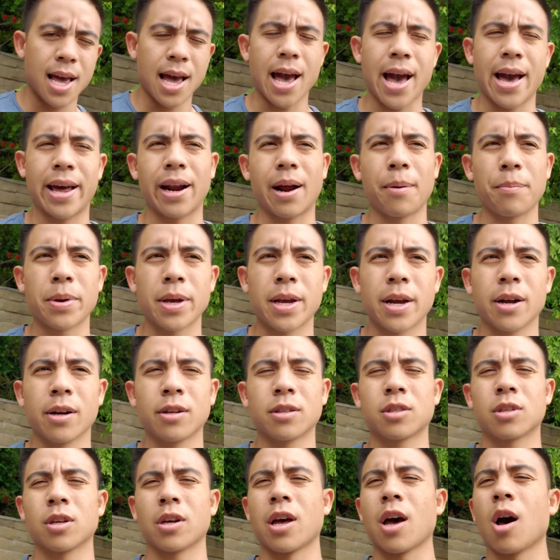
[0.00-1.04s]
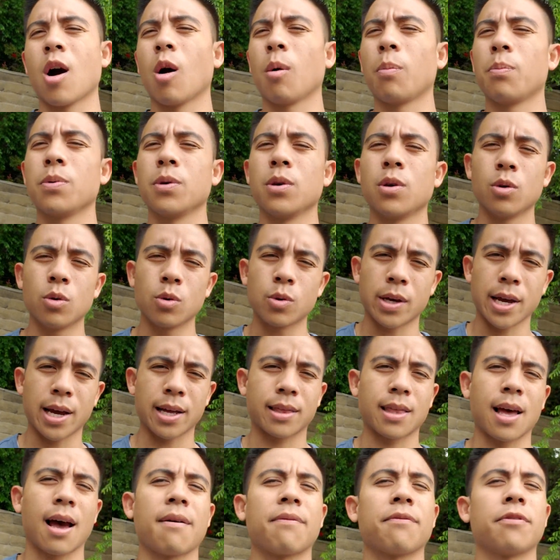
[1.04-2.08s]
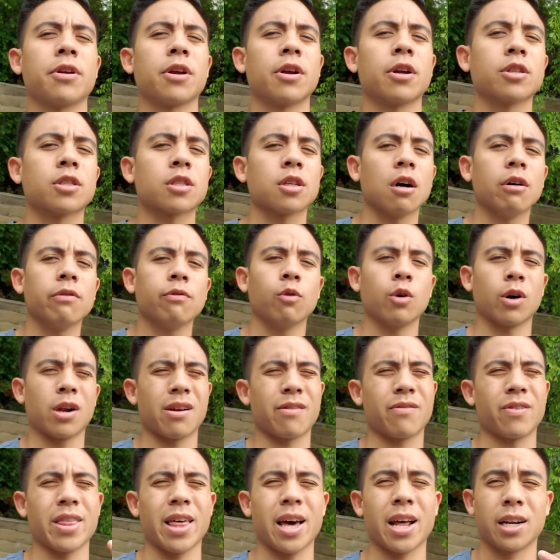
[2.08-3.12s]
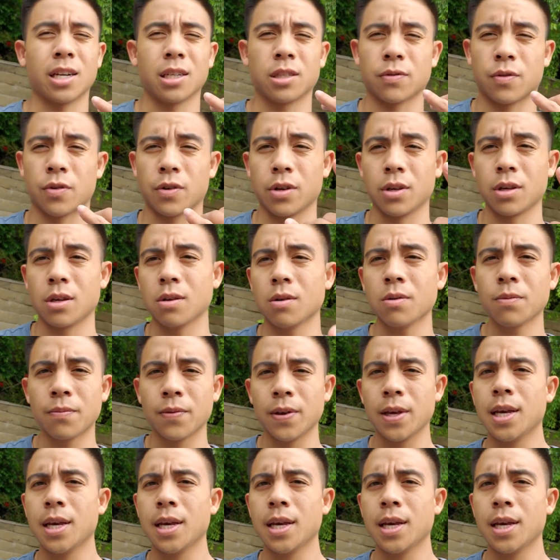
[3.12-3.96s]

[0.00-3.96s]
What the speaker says: And I'm here to help you get that for yourself, whatever that is for you.